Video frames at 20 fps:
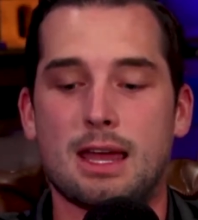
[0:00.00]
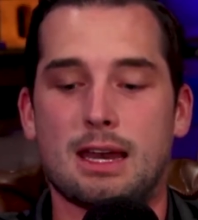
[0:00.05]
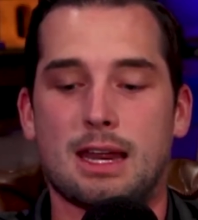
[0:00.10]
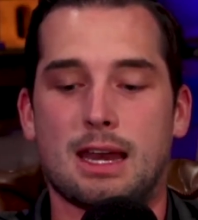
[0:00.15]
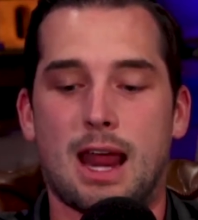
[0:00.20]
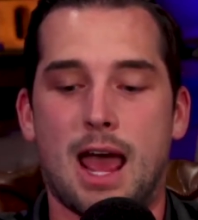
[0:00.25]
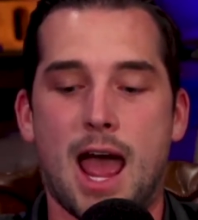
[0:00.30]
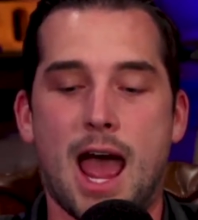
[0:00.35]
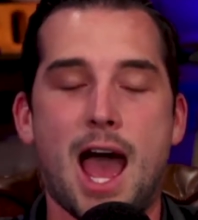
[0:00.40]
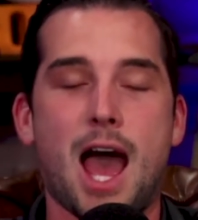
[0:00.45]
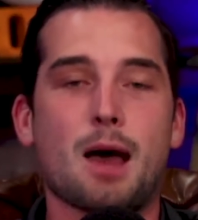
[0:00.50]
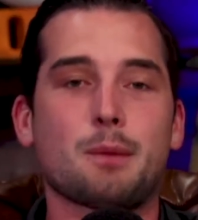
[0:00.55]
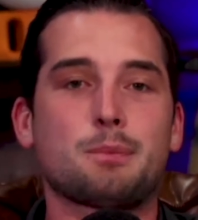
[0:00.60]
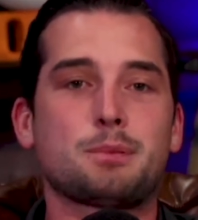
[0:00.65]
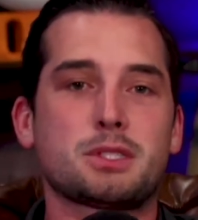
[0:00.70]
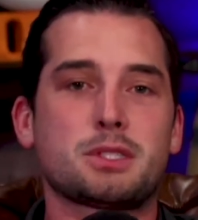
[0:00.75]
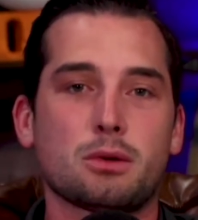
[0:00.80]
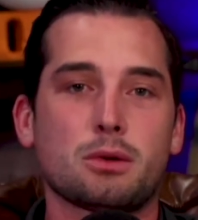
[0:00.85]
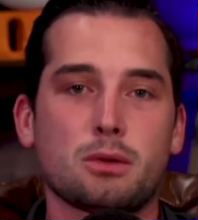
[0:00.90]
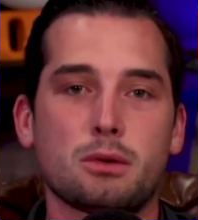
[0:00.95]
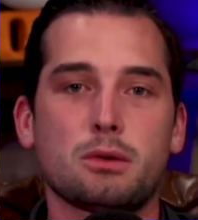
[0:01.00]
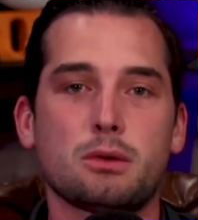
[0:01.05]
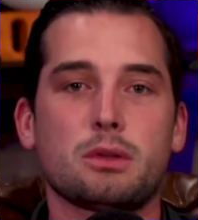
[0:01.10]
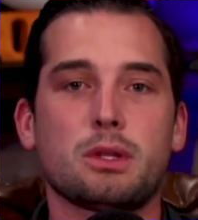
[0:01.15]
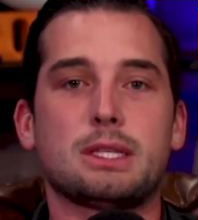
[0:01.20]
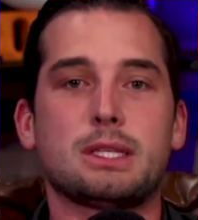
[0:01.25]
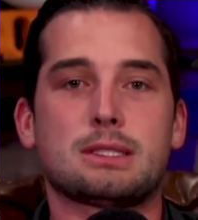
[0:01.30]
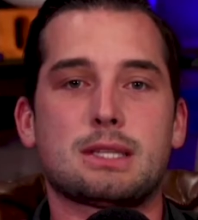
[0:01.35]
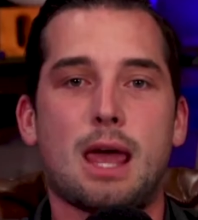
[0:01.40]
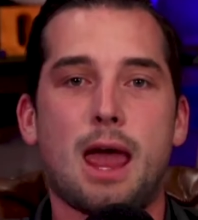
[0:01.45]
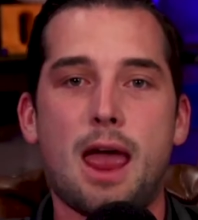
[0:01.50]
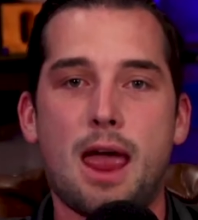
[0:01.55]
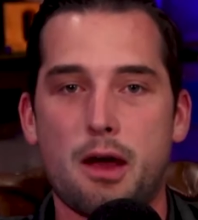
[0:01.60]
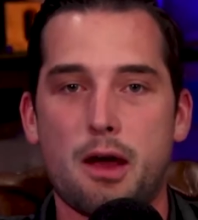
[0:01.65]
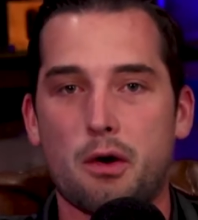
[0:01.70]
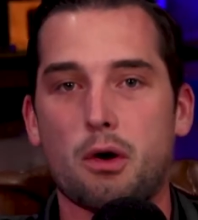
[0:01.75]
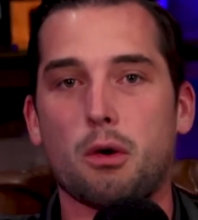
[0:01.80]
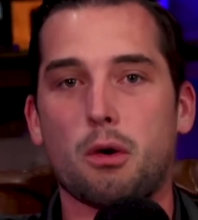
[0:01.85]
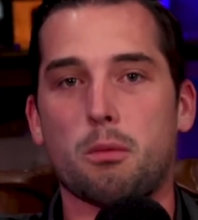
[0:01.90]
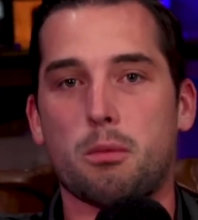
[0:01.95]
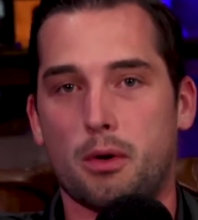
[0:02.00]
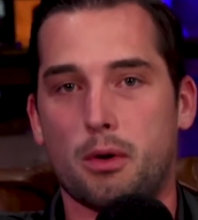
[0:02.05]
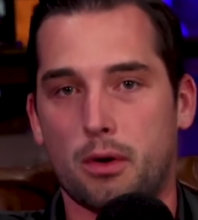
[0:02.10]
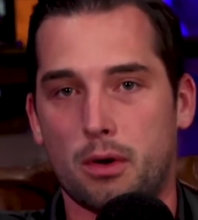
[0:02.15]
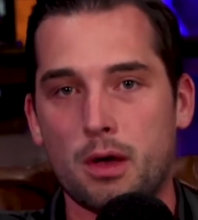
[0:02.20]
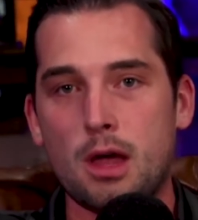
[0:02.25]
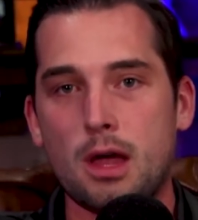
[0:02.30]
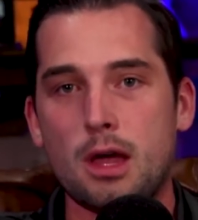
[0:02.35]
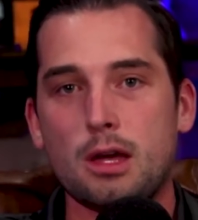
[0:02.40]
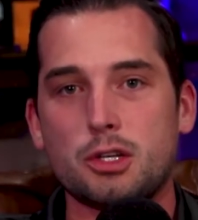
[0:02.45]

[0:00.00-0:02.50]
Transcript: and an absolutely terrible